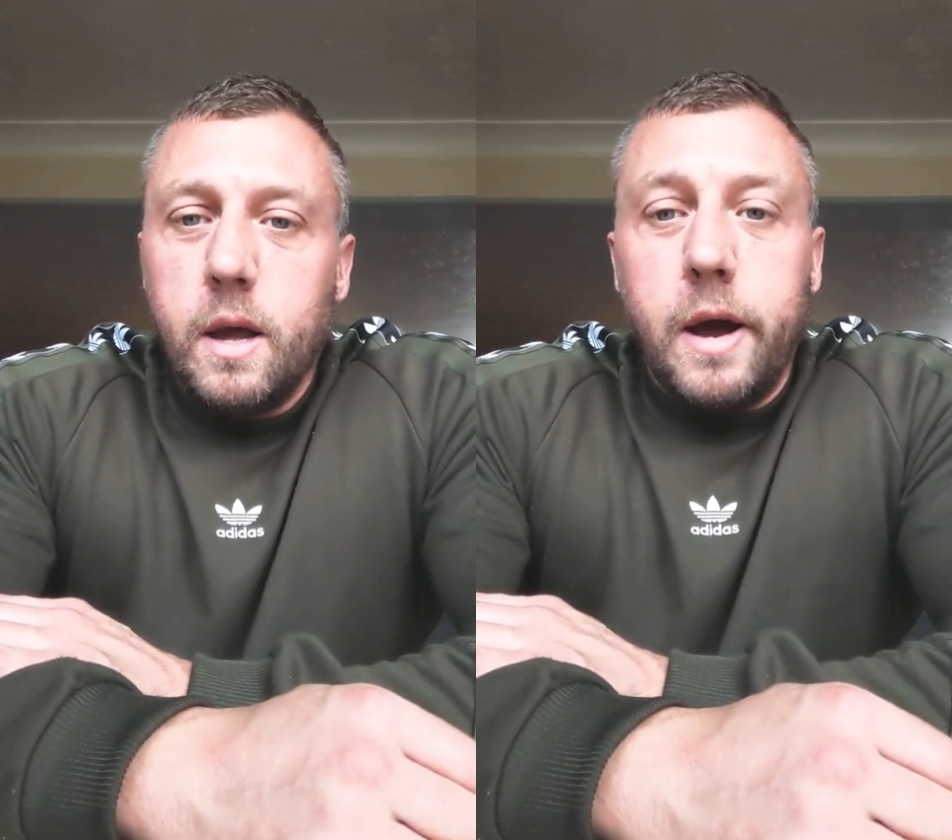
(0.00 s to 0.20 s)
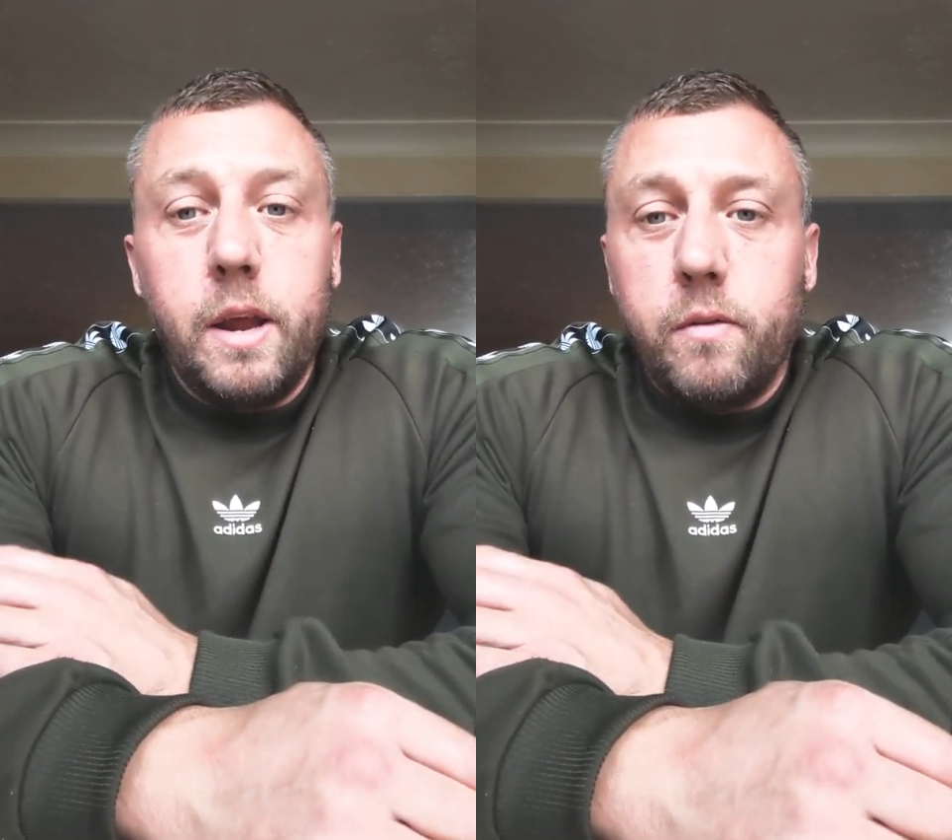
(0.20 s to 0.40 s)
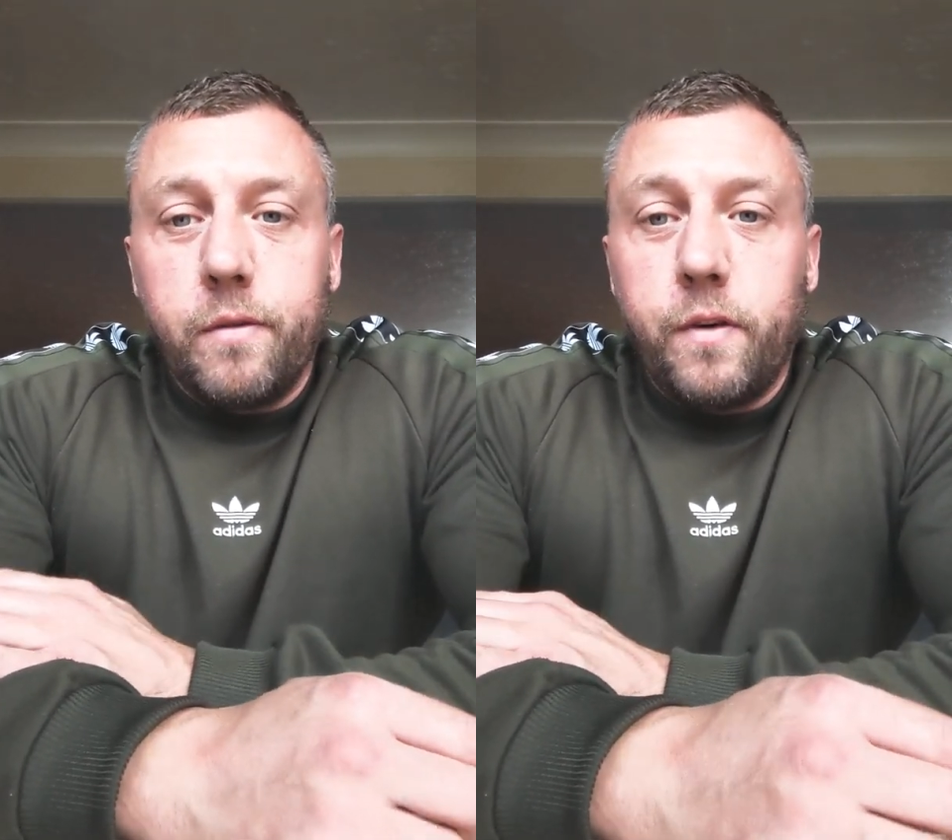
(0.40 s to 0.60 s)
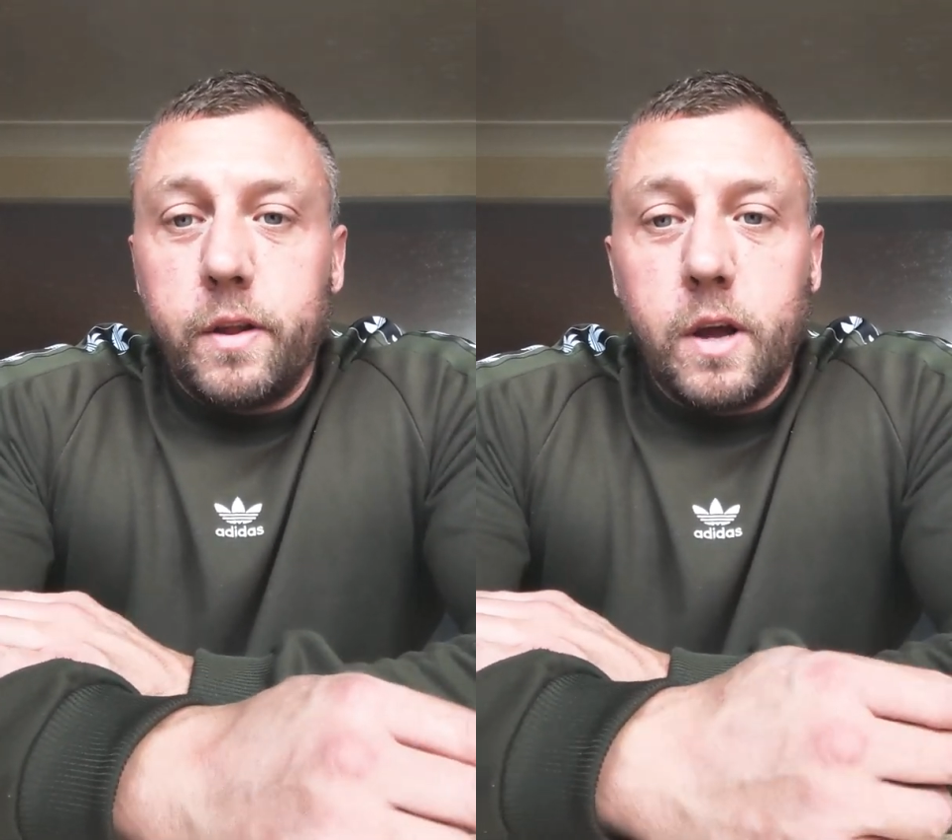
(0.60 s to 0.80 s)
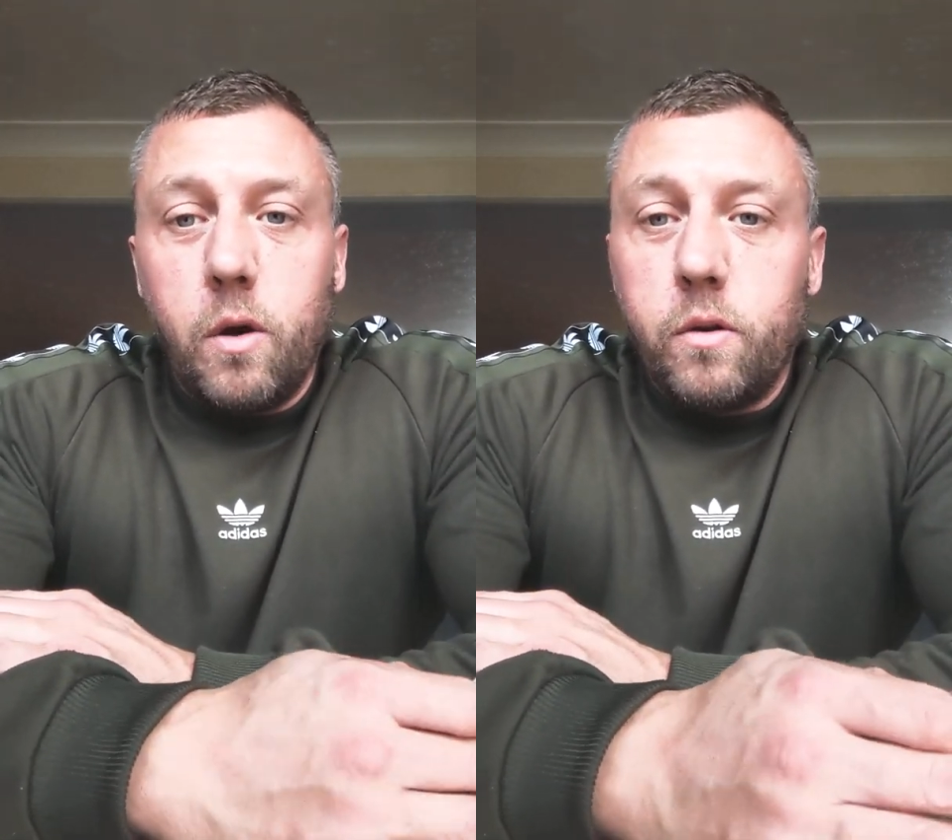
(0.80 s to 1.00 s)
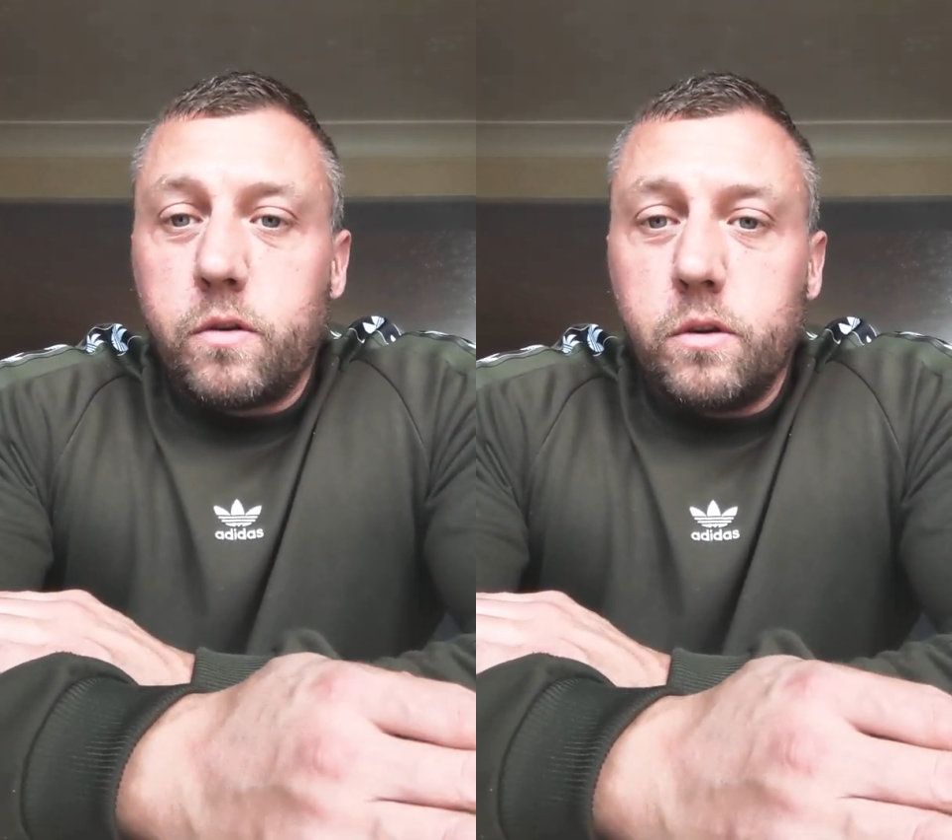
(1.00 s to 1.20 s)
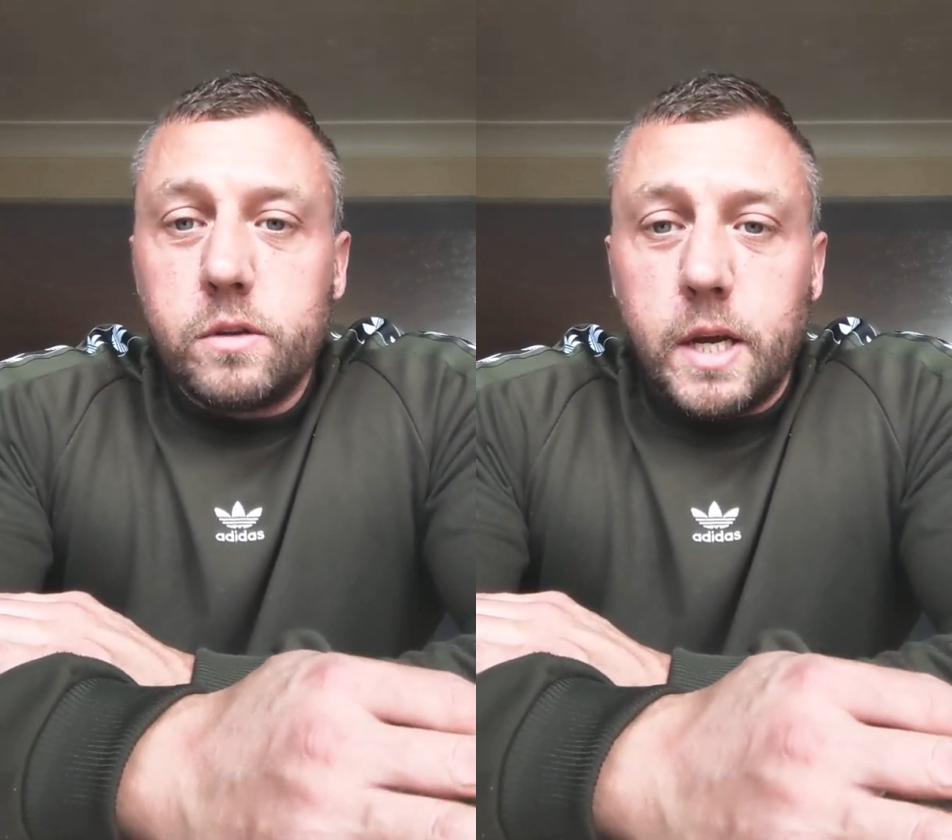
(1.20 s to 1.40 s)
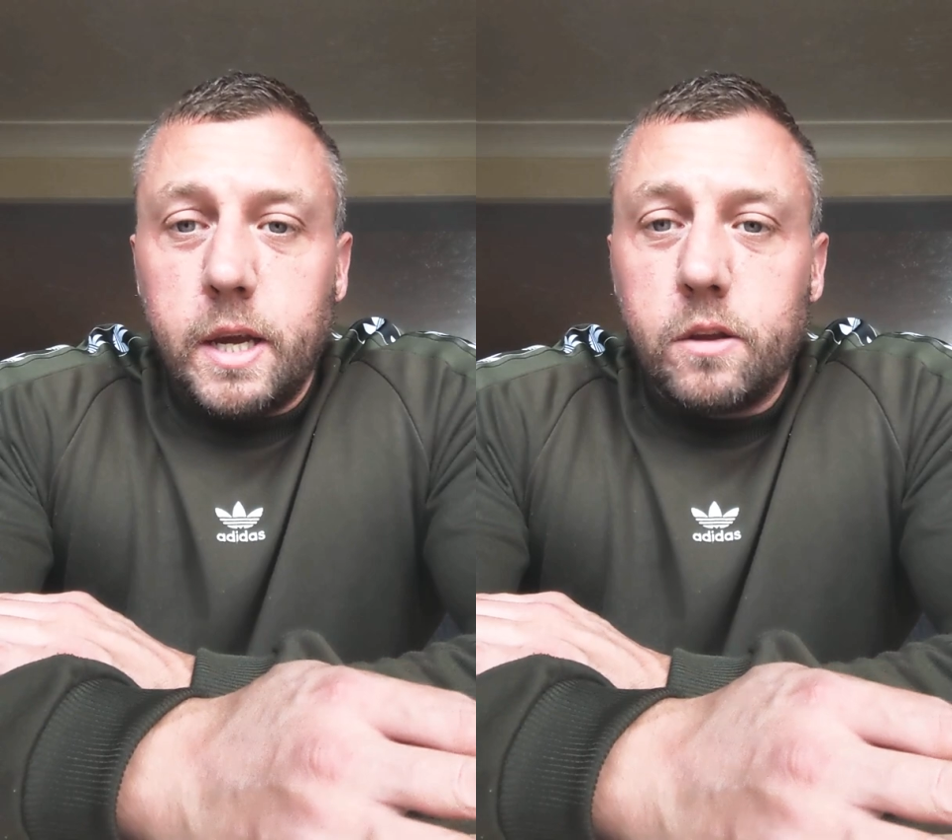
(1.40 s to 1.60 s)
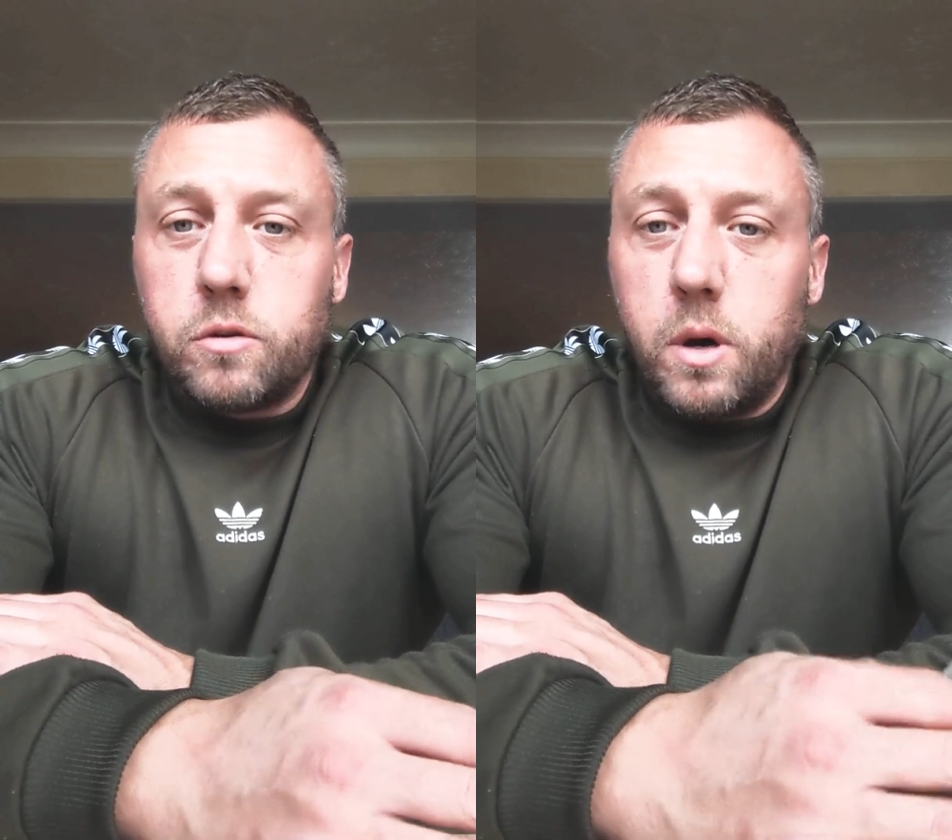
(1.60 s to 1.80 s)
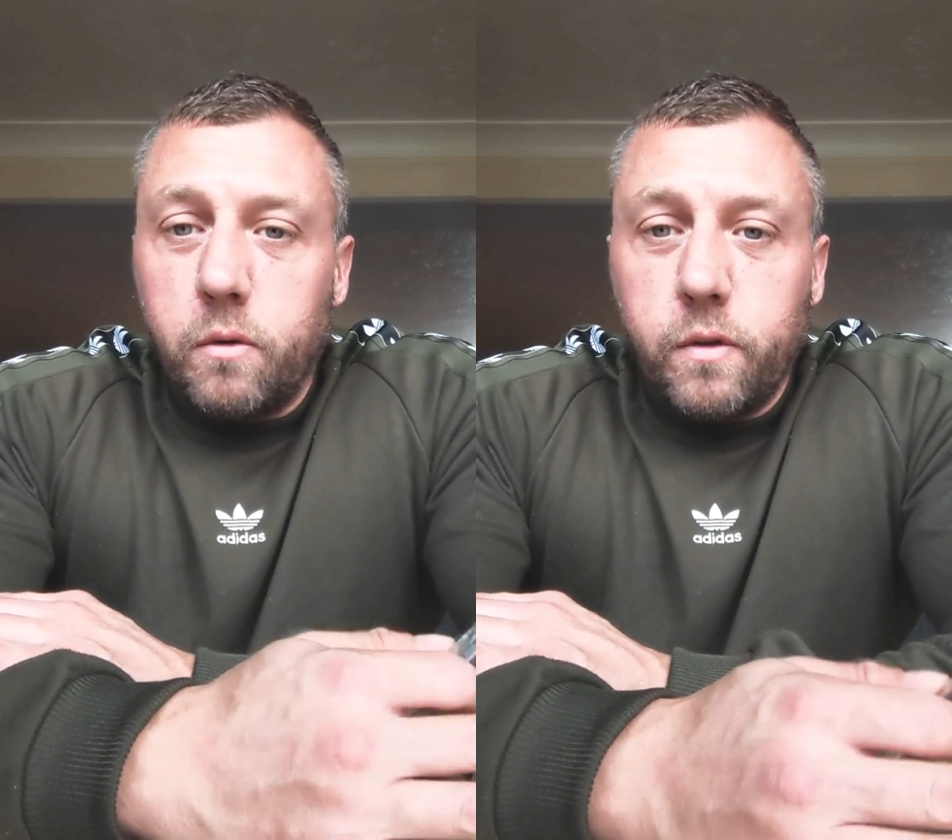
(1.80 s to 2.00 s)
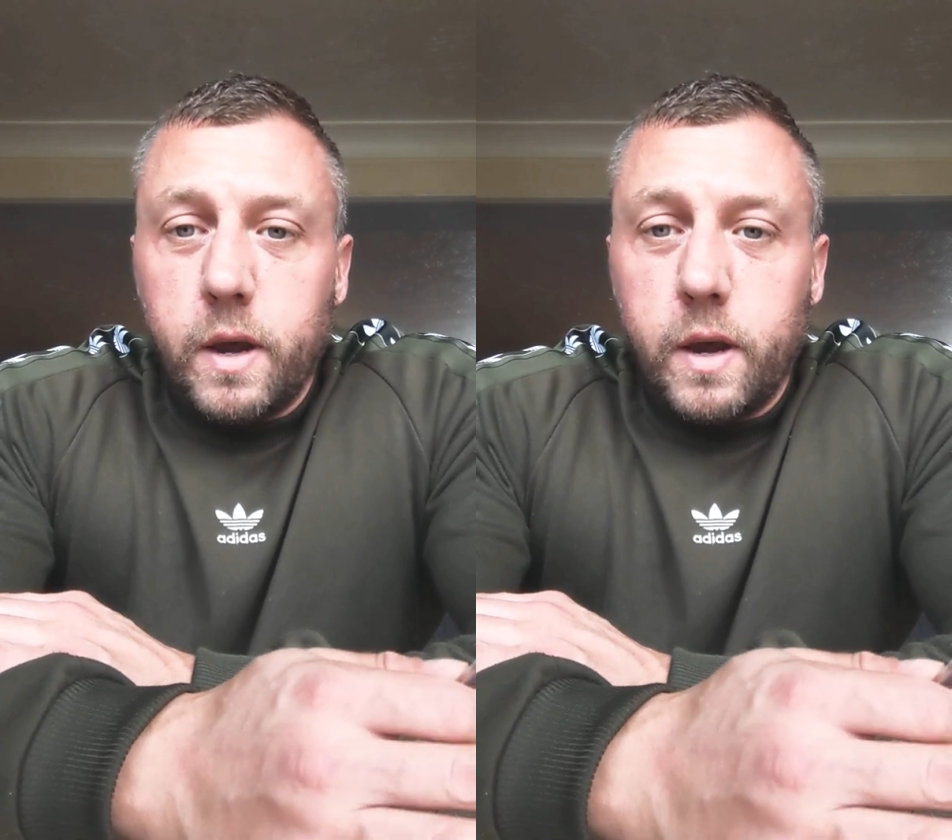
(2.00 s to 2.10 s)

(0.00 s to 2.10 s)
And even if they don't, as soon as they hit 12,